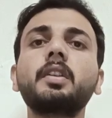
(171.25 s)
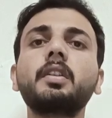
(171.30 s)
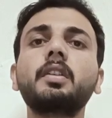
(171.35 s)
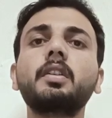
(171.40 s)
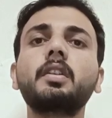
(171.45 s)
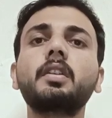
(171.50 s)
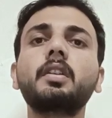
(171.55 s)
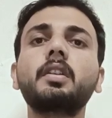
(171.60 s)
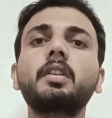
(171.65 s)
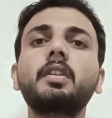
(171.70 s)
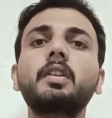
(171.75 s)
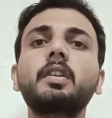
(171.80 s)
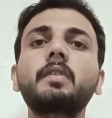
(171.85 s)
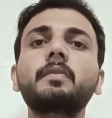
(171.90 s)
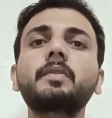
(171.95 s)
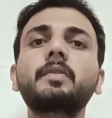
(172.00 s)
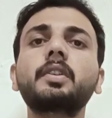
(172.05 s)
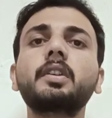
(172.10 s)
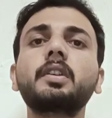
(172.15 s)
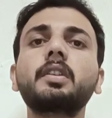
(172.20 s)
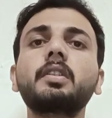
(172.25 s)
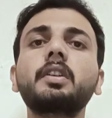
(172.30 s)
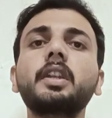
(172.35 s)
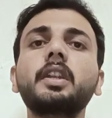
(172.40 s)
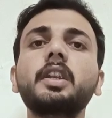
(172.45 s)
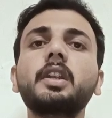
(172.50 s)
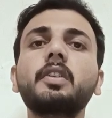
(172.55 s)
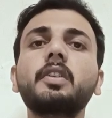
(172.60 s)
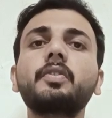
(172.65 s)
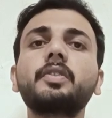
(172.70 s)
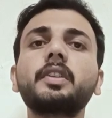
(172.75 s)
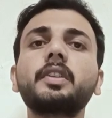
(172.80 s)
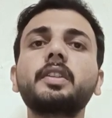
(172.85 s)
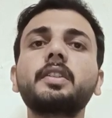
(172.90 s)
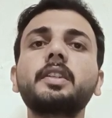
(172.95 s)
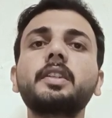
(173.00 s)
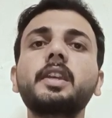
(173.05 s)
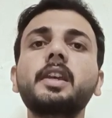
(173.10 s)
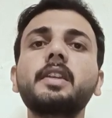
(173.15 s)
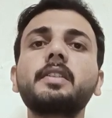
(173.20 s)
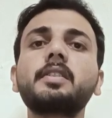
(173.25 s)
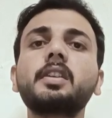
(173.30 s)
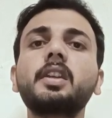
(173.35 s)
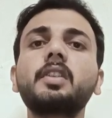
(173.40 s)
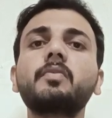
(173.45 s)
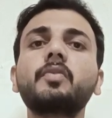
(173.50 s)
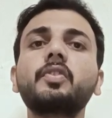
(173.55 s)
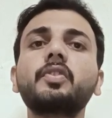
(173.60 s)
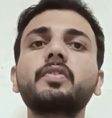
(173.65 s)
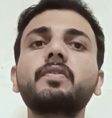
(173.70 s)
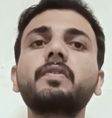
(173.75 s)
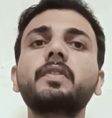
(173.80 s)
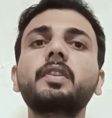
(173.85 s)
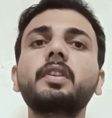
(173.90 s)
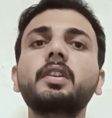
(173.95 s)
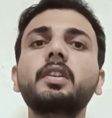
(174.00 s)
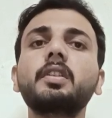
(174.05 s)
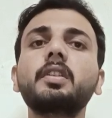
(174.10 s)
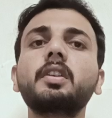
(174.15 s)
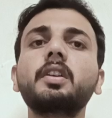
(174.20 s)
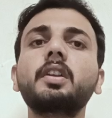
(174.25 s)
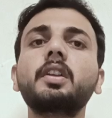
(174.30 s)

of the greenhouses gas atmosphere.